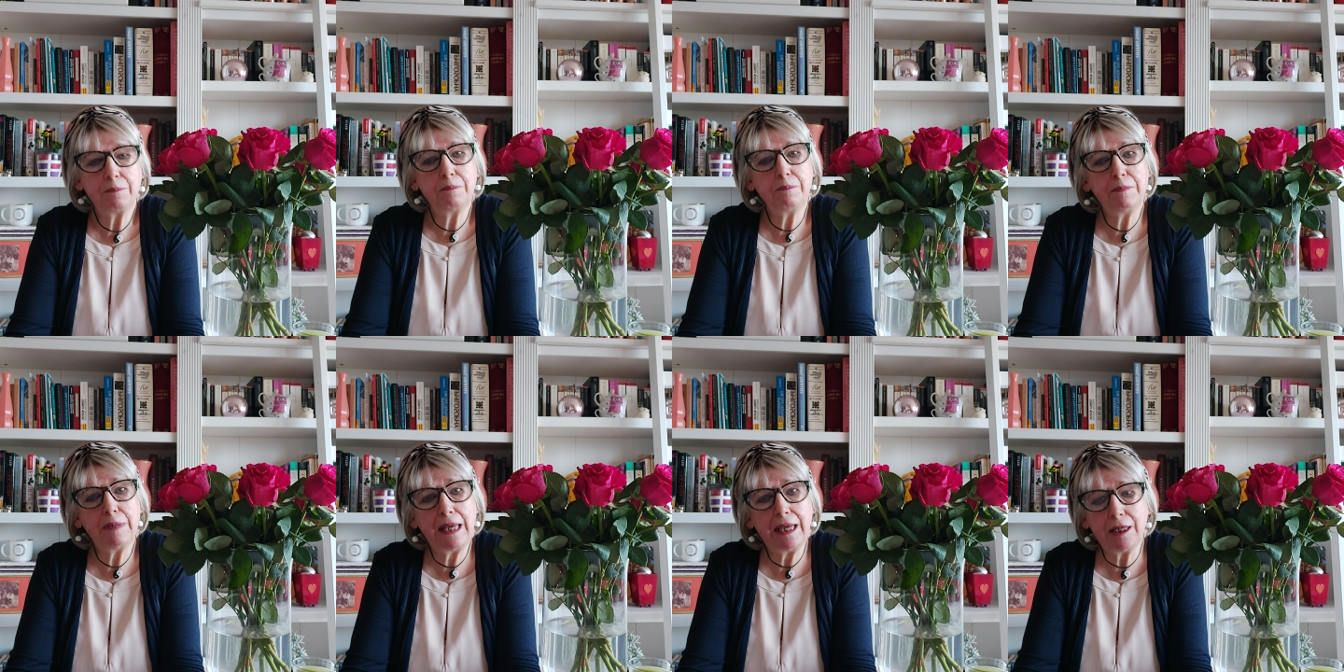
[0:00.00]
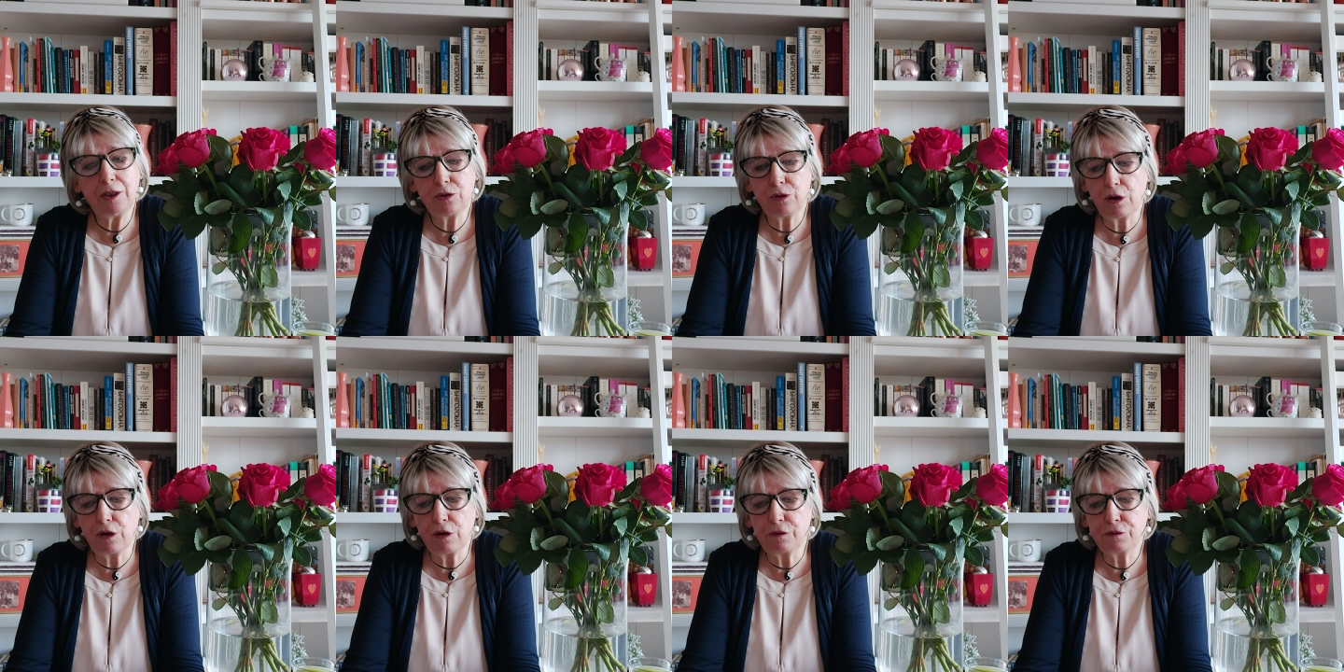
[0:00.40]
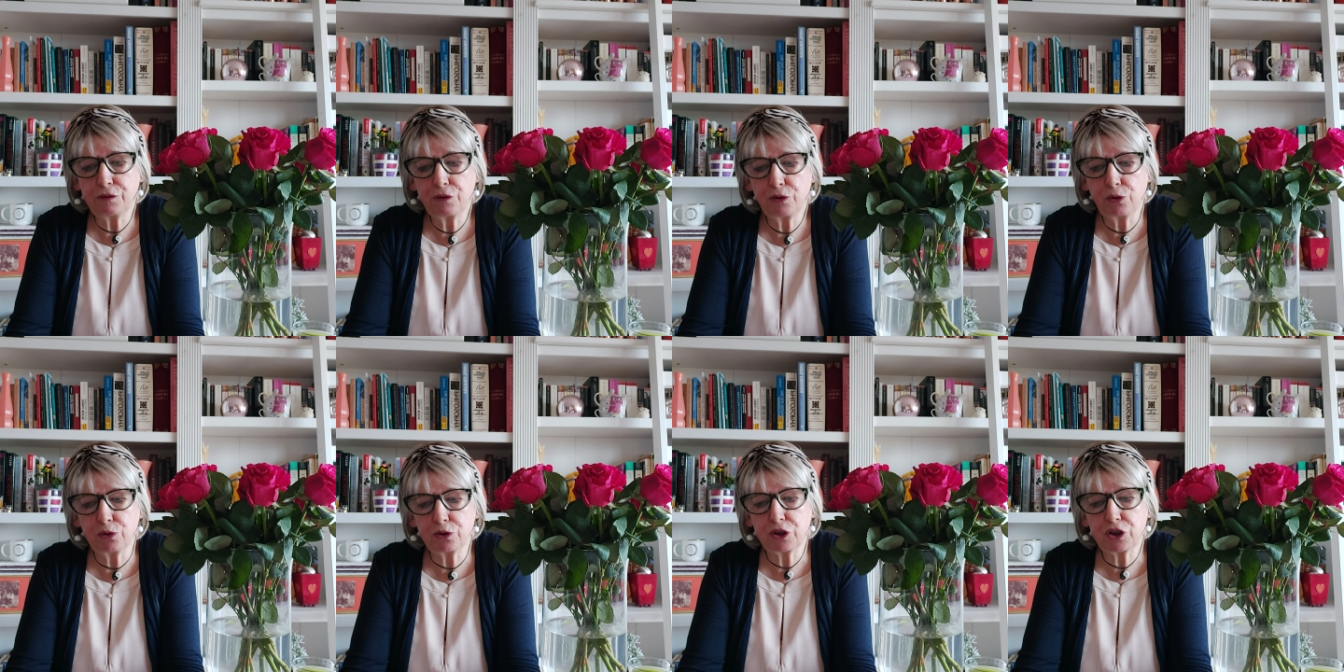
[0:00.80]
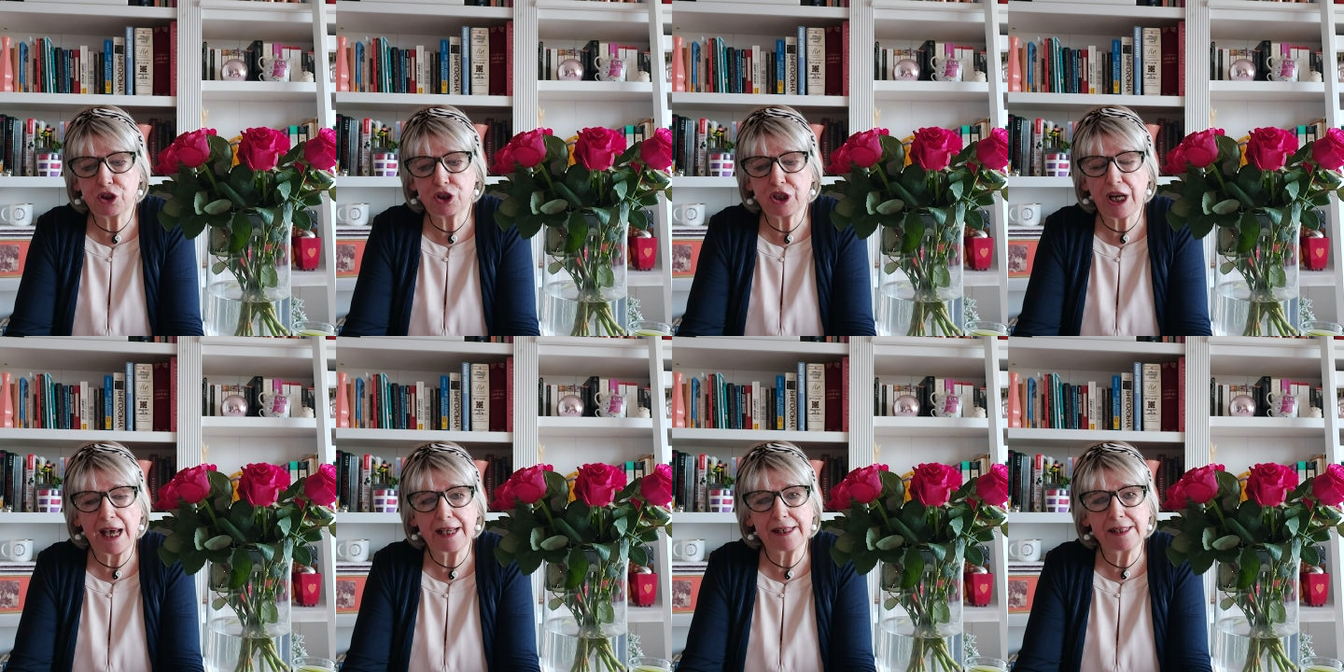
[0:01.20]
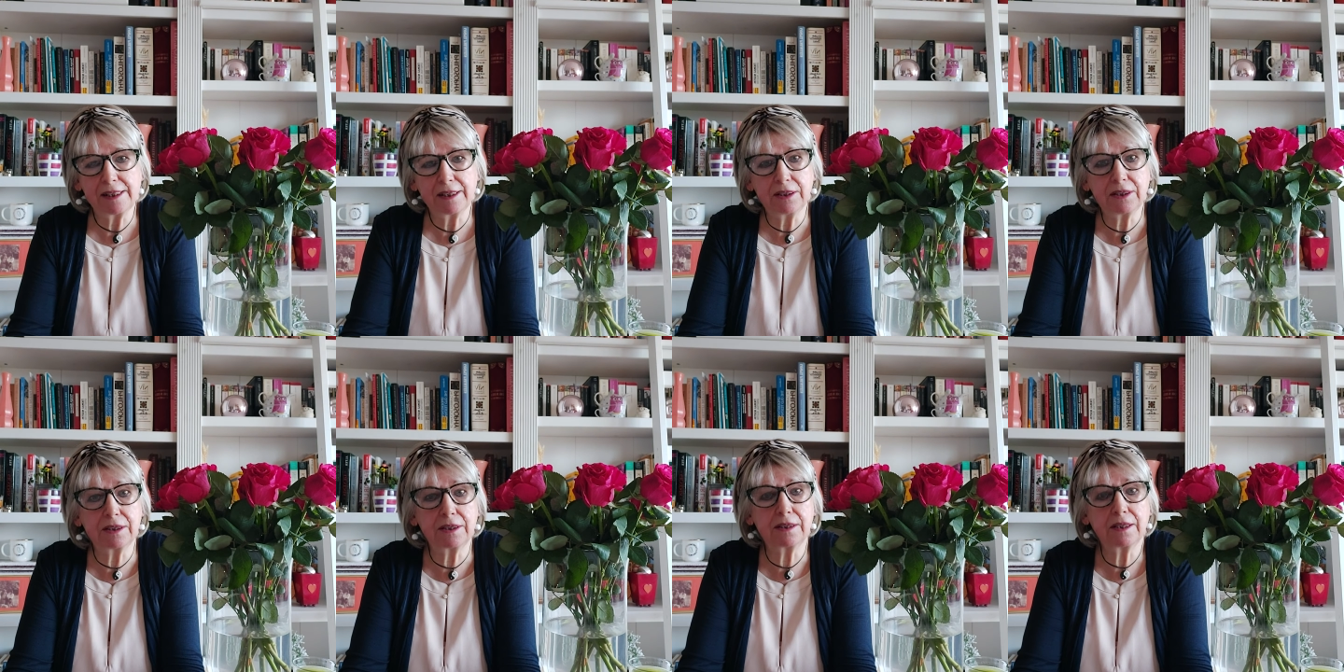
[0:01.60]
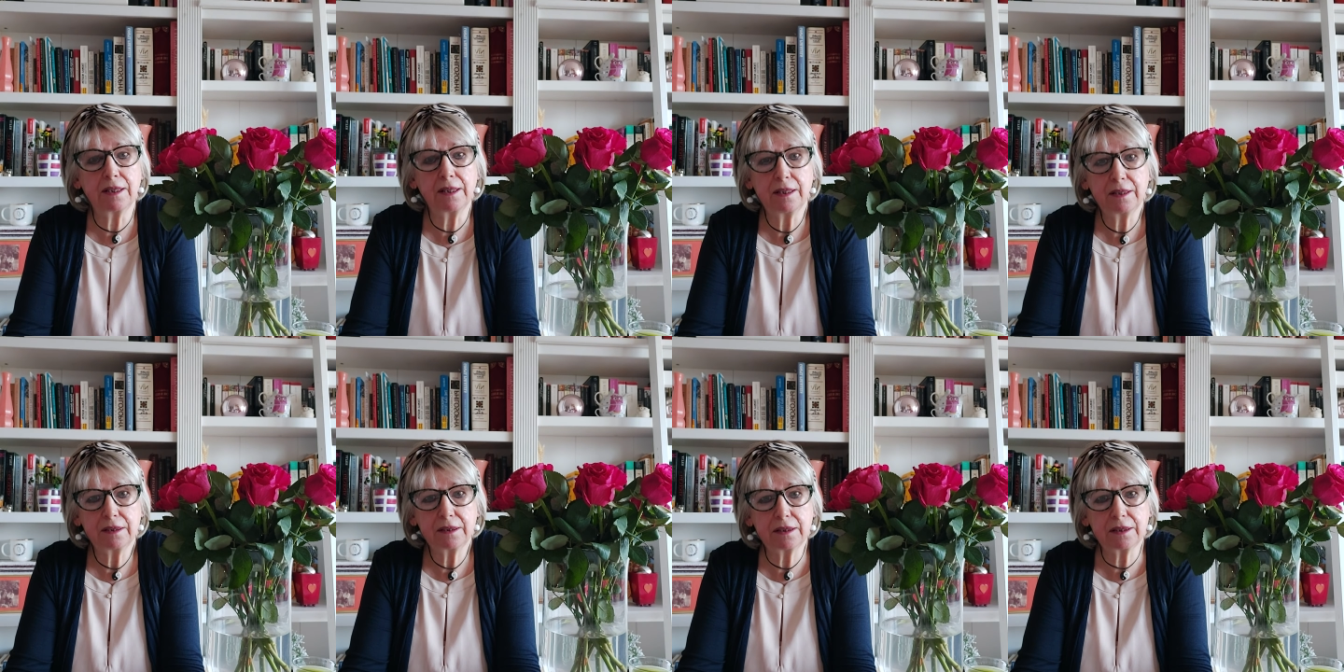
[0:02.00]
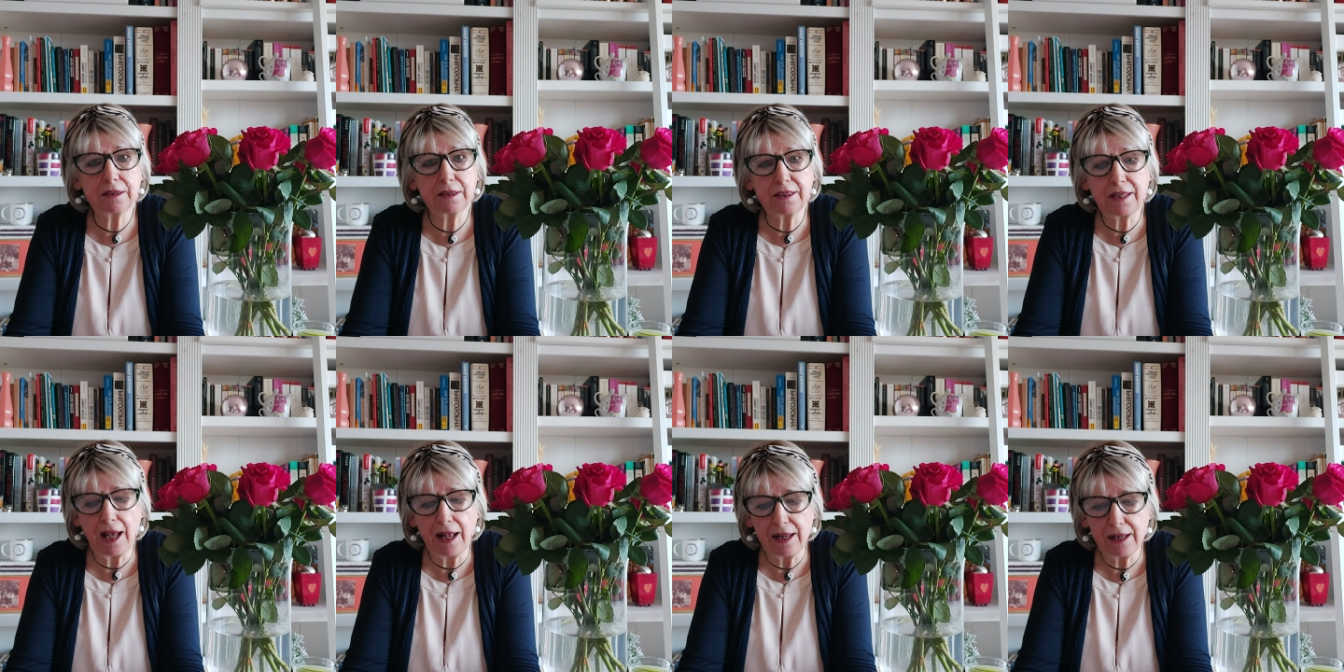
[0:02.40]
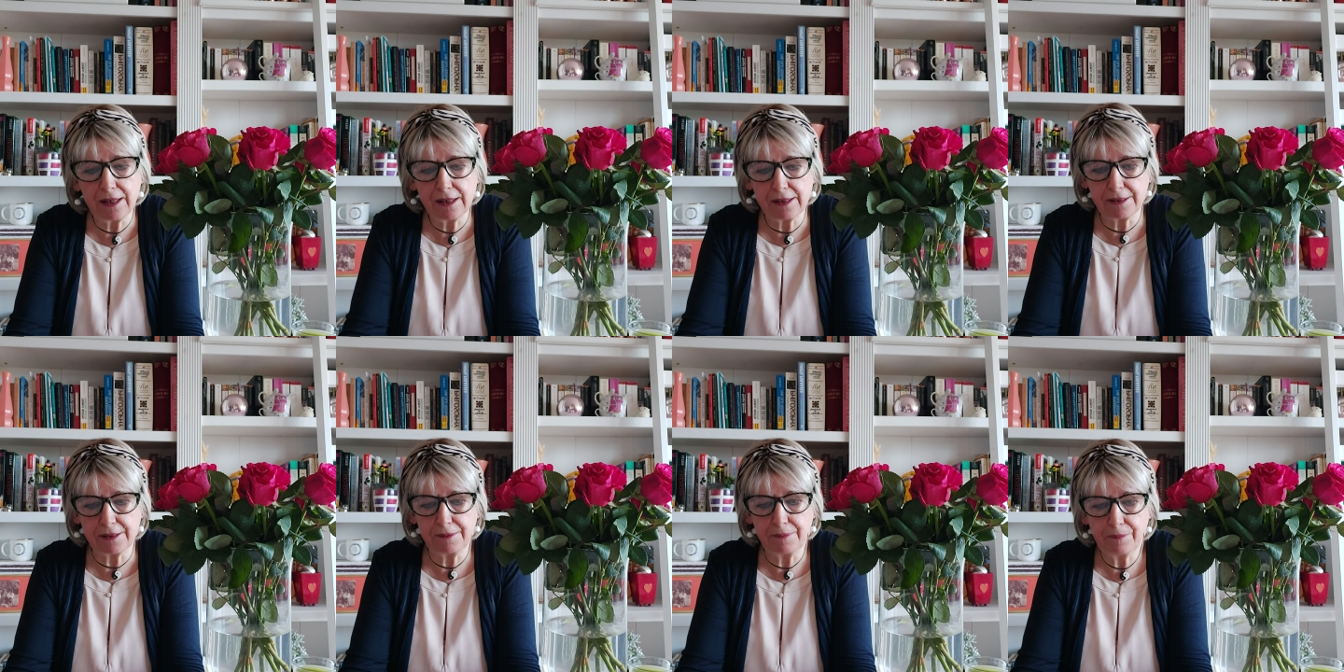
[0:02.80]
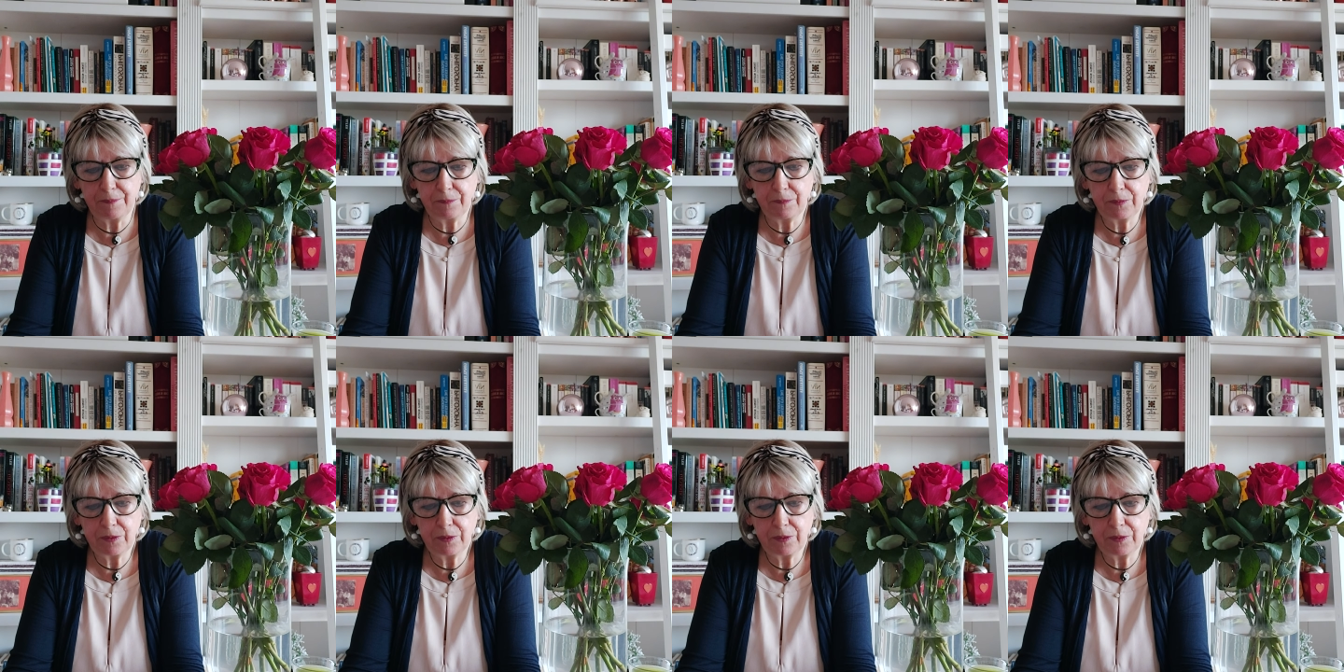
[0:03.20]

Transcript: made of her child's skull,